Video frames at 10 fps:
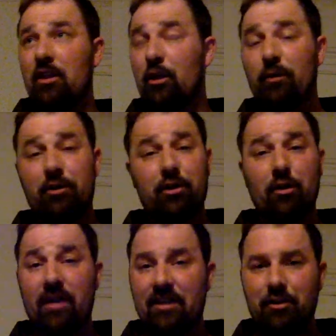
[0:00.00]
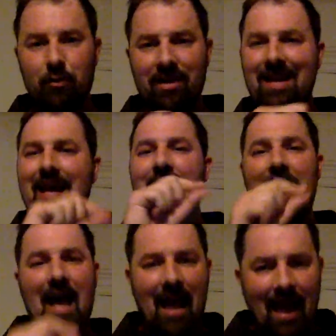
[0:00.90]
literature, history
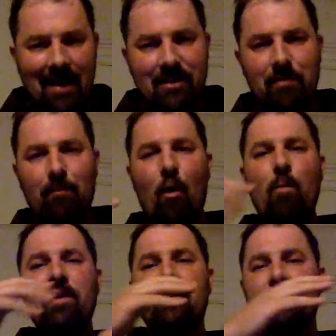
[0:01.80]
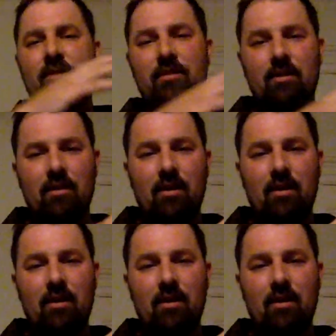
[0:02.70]
has moments